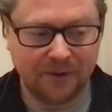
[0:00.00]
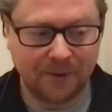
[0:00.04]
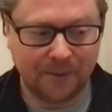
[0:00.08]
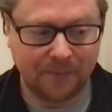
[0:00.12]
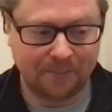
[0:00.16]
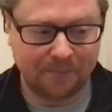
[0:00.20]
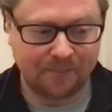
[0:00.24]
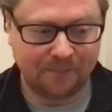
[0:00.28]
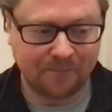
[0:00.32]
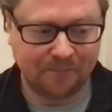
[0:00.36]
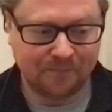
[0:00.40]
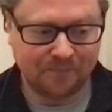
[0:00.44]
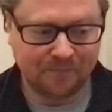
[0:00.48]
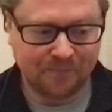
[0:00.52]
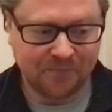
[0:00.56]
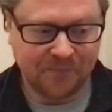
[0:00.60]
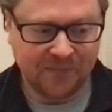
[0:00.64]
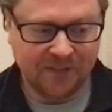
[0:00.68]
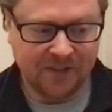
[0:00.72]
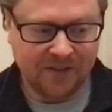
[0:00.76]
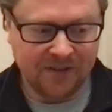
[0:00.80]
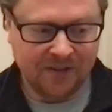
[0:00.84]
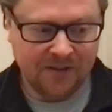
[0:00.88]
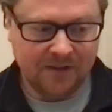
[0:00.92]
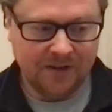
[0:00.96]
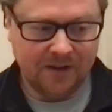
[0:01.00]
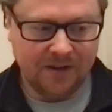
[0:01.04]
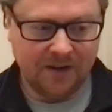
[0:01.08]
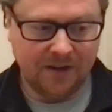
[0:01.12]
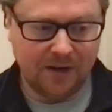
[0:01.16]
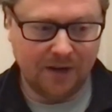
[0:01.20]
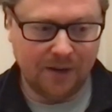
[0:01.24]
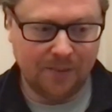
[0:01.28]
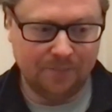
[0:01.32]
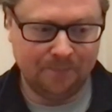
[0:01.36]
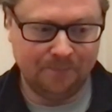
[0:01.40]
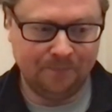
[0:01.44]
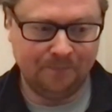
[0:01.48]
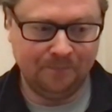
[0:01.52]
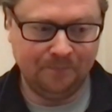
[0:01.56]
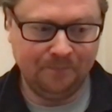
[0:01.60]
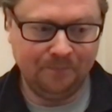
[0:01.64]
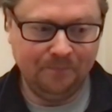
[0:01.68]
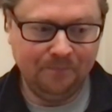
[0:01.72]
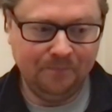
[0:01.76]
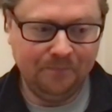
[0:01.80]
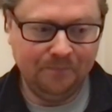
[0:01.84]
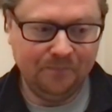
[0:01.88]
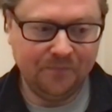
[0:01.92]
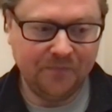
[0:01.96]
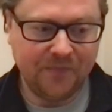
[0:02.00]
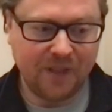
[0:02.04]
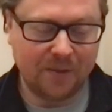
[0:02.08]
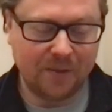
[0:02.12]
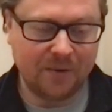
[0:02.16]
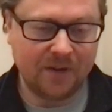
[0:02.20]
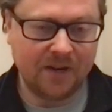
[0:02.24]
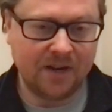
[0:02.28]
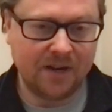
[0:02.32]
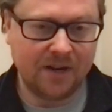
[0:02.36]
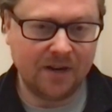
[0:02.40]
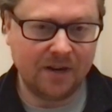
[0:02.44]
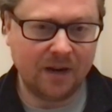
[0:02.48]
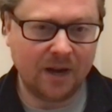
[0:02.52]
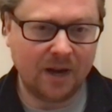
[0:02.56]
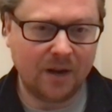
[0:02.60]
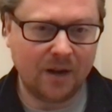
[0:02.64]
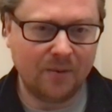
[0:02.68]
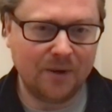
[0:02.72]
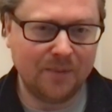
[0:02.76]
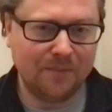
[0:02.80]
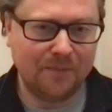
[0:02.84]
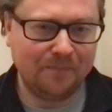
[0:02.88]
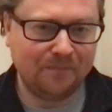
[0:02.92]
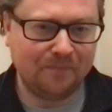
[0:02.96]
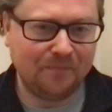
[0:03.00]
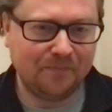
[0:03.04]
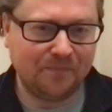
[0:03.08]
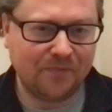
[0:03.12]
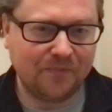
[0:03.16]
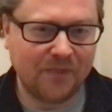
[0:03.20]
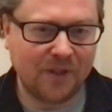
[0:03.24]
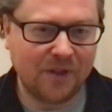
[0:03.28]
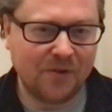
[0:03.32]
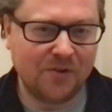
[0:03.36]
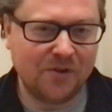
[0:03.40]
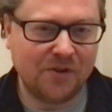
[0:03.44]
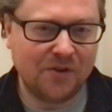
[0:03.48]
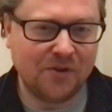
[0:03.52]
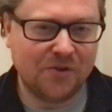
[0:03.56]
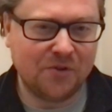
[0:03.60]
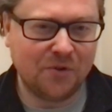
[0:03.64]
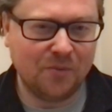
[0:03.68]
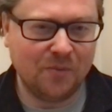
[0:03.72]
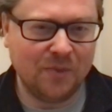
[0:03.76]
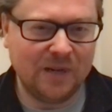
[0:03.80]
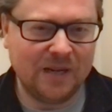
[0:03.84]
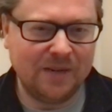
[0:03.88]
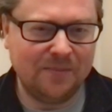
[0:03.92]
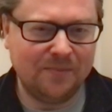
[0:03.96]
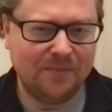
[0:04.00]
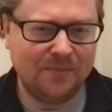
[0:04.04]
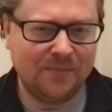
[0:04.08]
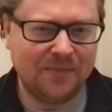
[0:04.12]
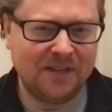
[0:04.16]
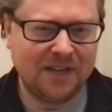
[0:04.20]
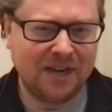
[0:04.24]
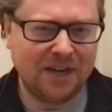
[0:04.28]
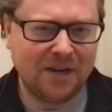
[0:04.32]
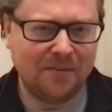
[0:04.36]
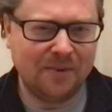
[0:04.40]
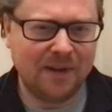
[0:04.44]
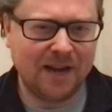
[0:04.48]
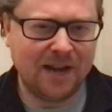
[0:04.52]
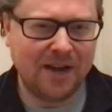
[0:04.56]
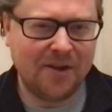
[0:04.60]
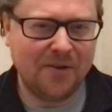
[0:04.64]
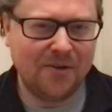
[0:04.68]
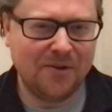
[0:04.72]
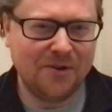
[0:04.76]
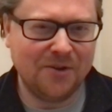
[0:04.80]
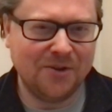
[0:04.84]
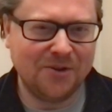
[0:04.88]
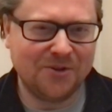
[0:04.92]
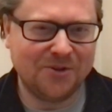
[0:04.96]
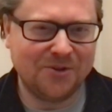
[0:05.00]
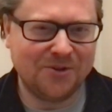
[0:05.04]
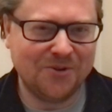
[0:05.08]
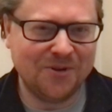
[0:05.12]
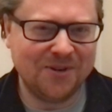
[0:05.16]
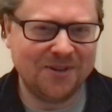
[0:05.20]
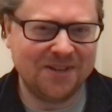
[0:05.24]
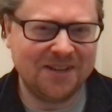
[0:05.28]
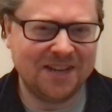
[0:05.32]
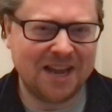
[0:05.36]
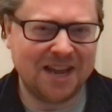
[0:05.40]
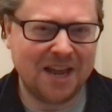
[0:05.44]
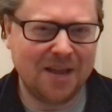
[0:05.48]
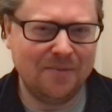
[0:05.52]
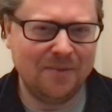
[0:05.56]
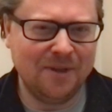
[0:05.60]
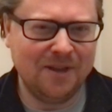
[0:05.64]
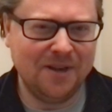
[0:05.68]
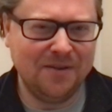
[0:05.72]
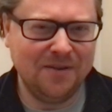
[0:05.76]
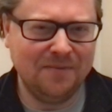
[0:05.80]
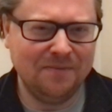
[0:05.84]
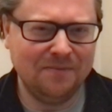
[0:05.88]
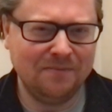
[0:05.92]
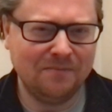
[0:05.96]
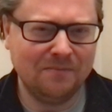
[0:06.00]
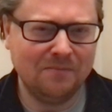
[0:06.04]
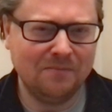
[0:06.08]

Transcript: Um, um, I mean, I, I mean, do, you want me to tell you about how the Arcturians came in?